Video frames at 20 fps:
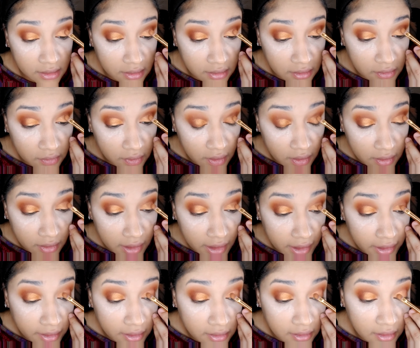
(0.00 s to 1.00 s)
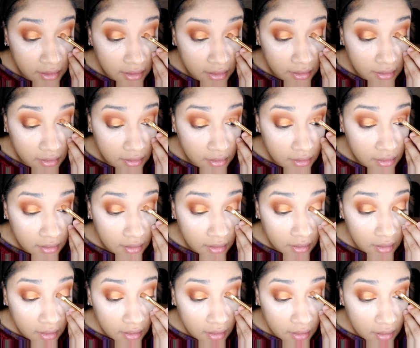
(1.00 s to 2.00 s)
to do all that than
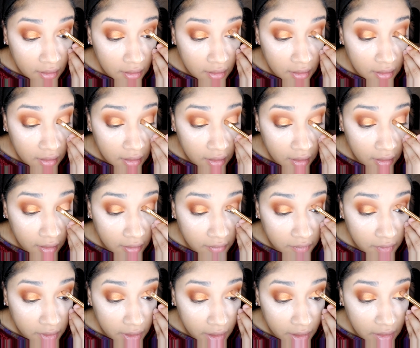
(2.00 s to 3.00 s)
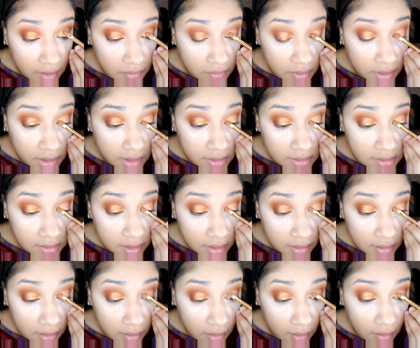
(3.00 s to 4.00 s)
carving out with
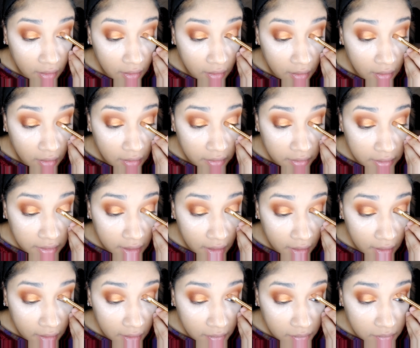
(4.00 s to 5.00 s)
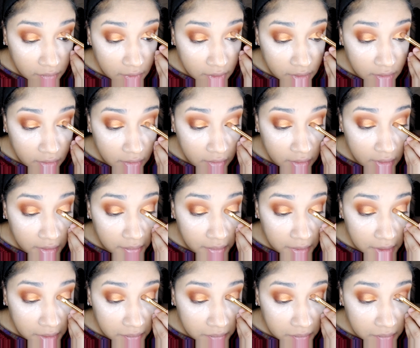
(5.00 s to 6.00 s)
concealer all the time. You know what I
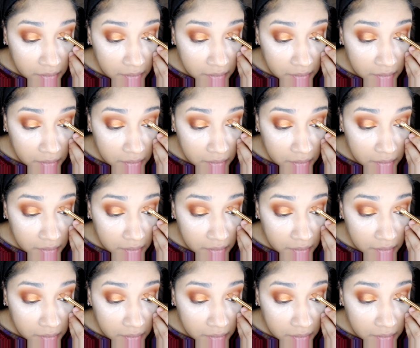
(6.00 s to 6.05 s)
mean?